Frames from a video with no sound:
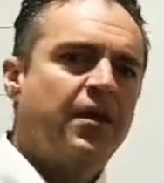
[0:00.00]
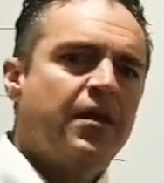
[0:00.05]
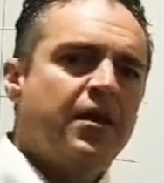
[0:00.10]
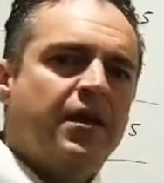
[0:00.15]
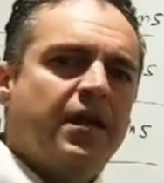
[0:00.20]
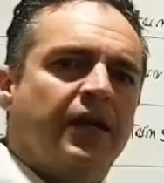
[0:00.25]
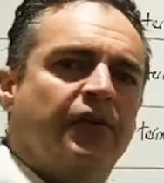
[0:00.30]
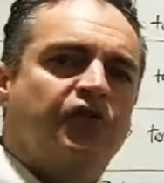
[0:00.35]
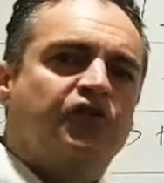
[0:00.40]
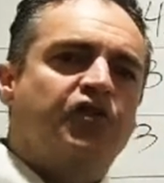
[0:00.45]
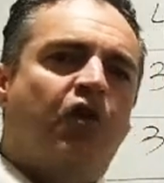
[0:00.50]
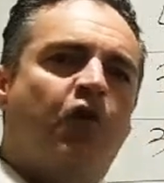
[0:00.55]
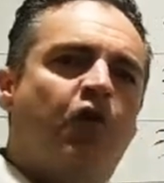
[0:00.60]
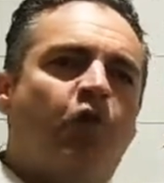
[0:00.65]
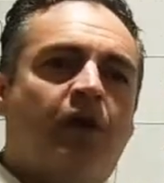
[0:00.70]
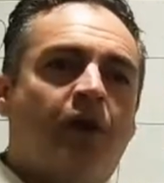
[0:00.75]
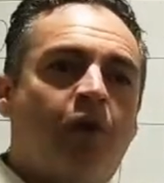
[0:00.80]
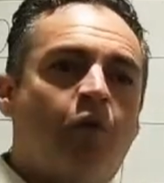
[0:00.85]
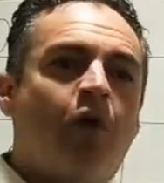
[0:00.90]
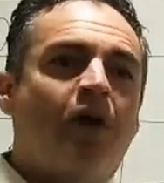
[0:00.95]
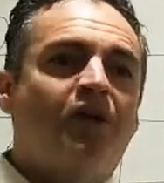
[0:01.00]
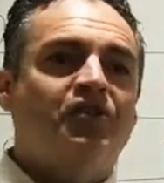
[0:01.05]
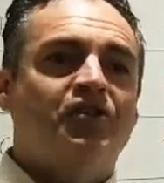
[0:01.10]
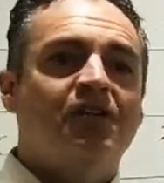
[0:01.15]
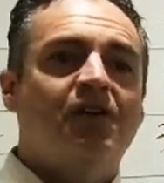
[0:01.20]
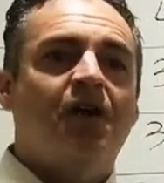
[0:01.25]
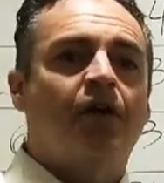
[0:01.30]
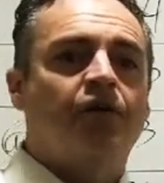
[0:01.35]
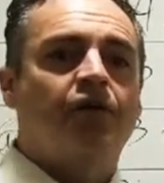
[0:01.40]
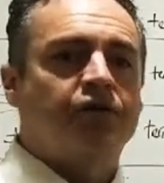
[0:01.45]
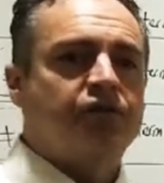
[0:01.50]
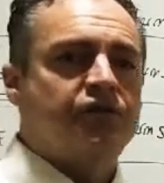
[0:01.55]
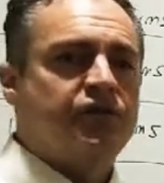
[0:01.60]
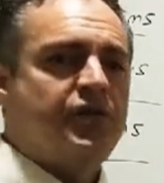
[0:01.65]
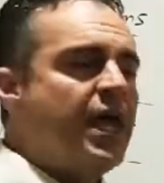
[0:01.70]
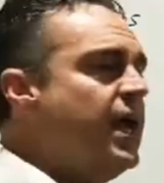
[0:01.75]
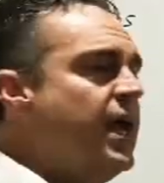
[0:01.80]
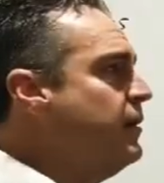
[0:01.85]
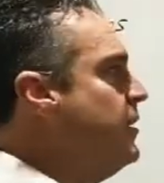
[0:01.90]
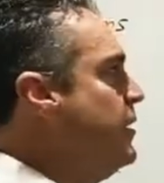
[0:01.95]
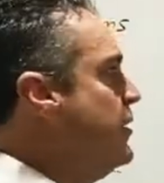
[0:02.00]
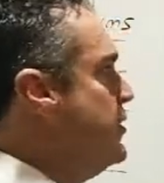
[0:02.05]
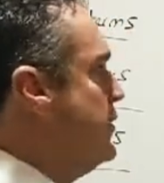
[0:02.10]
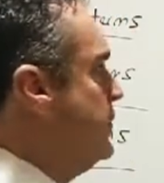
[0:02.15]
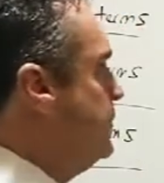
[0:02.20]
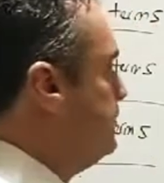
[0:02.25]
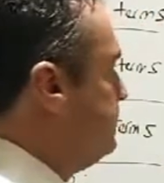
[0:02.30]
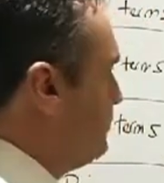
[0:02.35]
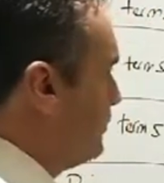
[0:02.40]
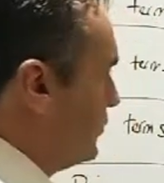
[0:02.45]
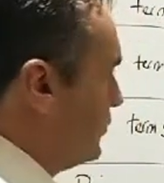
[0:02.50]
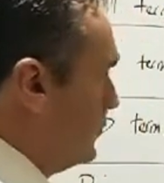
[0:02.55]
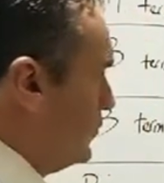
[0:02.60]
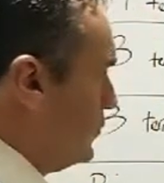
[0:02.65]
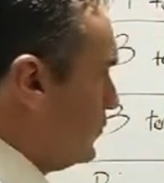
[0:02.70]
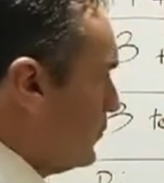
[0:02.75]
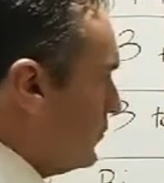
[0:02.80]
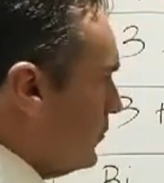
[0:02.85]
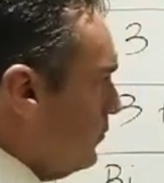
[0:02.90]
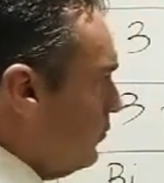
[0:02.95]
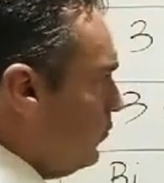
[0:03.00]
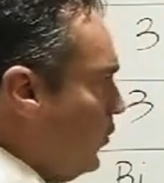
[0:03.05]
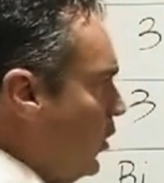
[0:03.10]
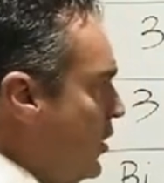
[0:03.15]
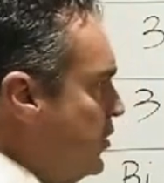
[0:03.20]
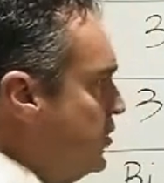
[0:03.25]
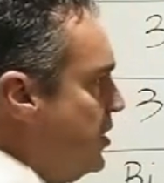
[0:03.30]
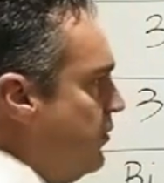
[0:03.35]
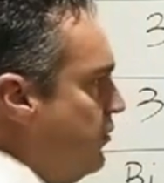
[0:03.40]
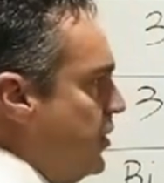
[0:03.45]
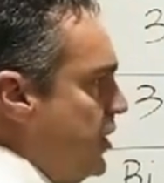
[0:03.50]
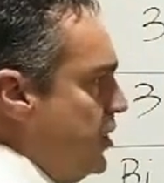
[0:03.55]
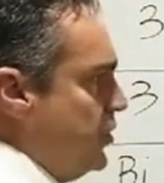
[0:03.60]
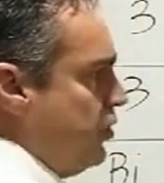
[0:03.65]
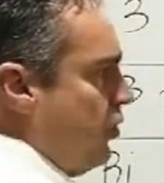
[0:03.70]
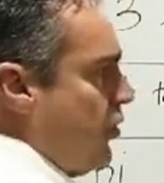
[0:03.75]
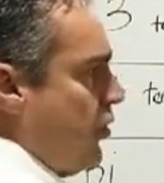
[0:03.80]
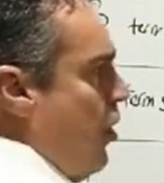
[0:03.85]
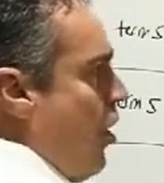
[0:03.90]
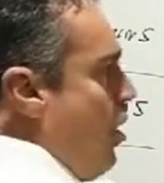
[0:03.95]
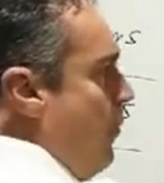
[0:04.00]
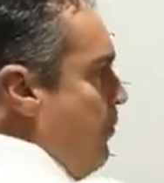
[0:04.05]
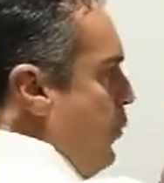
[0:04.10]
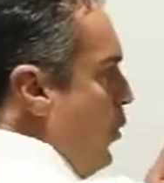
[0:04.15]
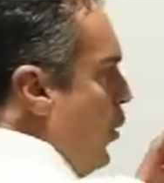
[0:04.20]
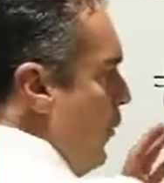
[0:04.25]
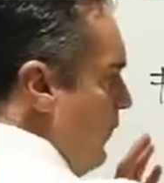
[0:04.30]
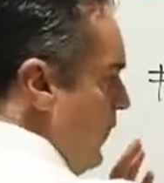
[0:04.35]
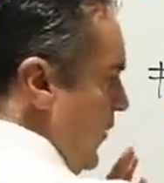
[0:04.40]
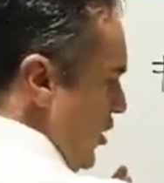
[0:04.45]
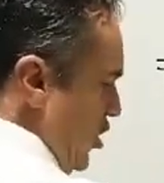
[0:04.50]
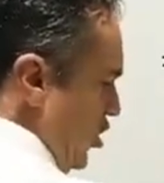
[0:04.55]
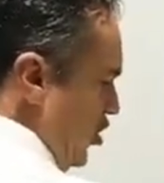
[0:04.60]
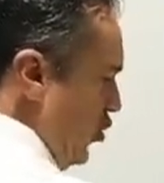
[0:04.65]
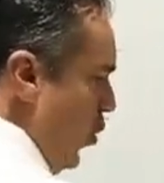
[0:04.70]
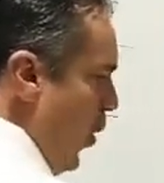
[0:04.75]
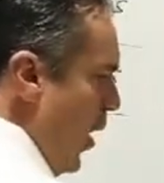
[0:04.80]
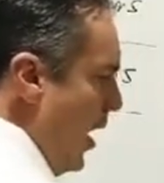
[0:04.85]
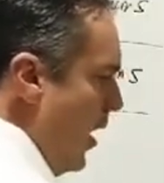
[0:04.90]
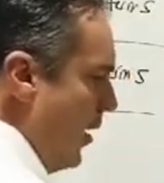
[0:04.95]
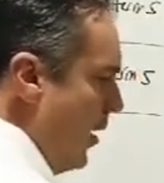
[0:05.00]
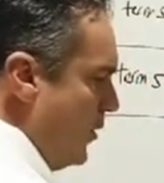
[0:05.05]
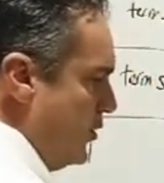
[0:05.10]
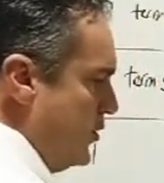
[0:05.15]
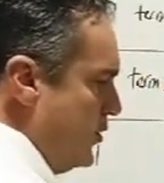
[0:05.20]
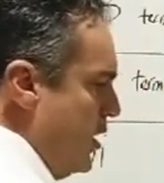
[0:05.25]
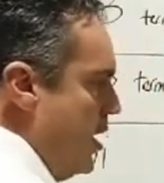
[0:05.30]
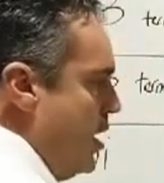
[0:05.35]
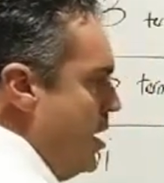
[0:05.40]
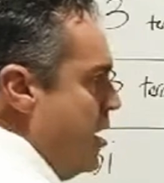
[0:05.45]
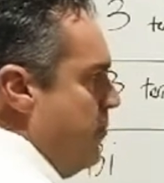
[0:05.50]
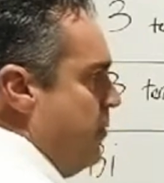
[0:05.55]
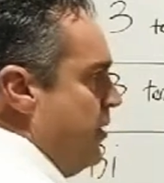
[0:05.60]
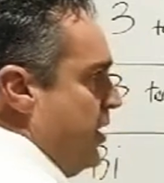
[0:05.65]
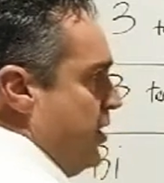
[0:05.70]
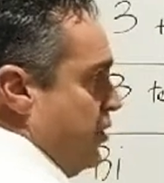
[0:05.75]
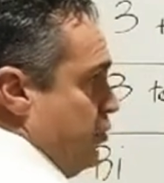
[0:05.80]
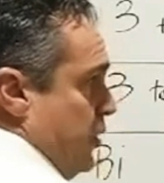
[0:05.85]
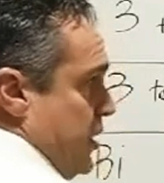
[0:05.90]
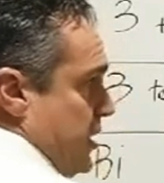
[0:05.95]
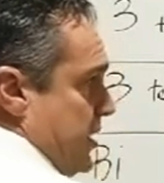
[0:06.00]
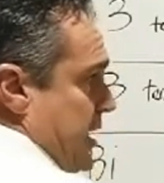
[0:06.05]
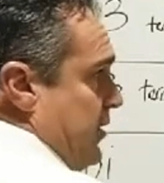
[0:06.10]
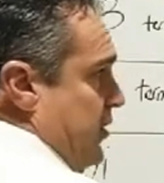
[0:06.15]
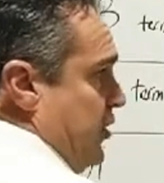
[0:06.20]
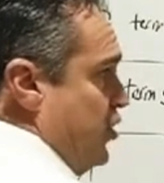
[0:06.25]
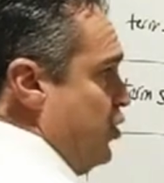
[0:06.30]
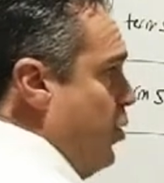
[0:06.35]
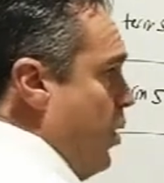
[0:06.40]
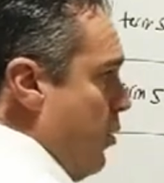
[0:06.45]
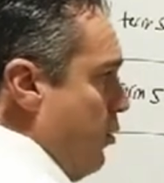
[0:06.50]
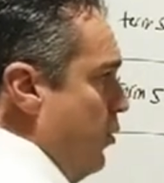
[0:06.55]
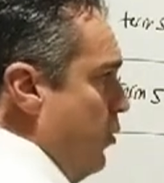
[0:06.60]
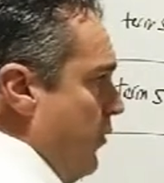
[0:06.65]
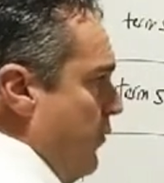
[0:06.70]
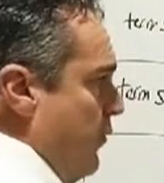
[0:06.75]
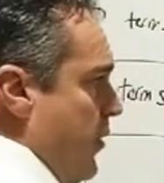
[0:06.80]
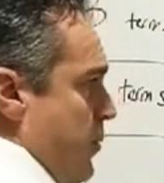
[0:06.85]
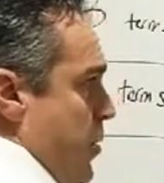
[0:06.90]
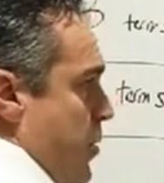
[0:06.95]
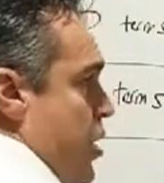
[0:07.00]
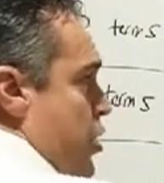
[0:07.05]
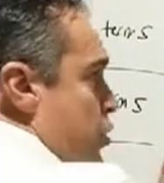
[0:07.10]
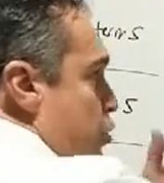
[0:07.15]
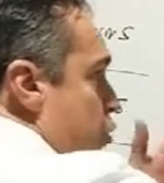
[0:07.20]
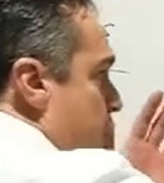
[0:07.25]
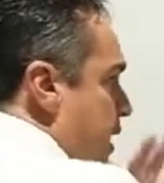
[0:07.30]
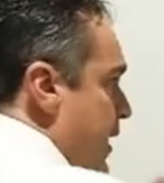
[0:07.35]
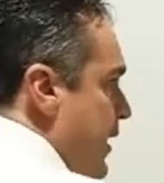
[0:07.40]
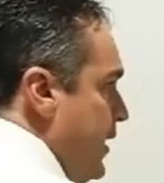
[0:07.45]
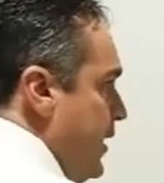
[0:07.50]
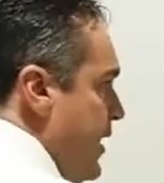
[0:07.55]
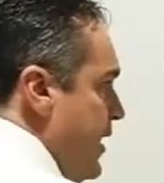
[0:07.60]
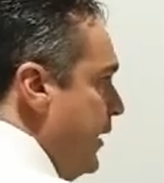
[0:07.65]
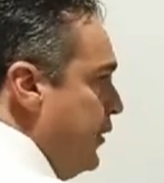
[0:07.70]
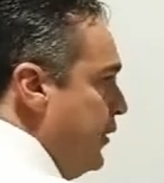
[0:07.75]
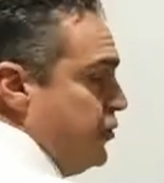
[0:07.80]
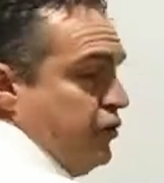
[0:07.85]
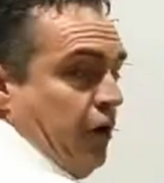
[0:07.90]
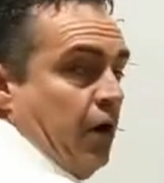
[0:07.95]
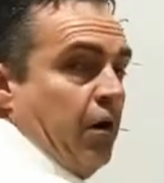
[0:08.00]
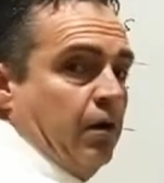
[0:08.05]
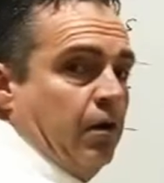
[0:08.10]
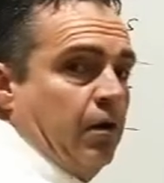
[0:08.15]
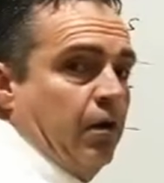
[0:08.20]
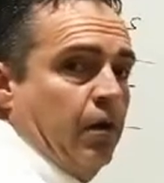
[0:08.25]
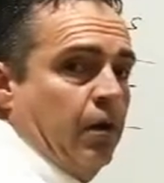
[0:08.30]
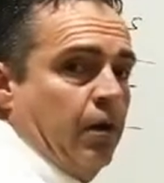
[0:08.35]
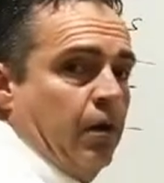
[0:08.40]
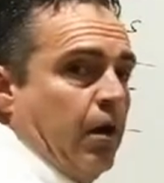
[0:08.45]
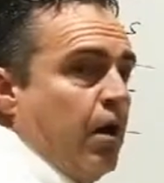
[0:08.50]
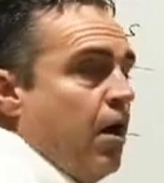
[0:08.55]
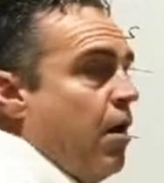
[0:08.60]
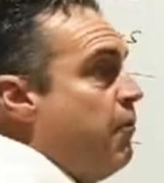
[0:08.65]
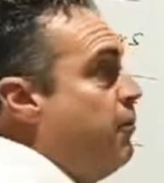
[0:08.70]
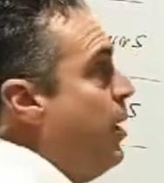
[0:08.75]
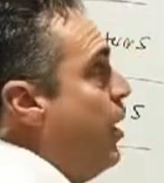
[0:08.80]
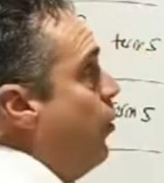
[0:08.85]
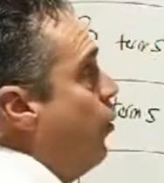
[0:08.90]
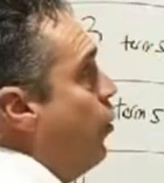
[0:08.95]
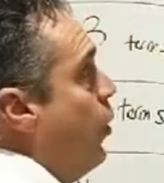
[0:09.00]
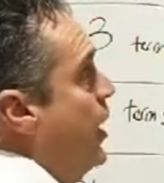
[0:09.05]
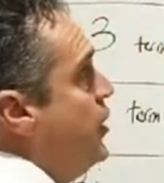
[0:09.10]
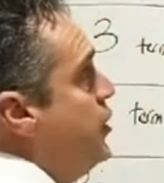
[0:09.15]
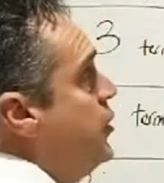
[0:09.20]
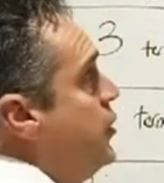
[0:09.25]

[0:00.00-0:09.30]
And so what I want you to understand is that these are called perfect squares because when you take the square root of them, you get an integer. But when you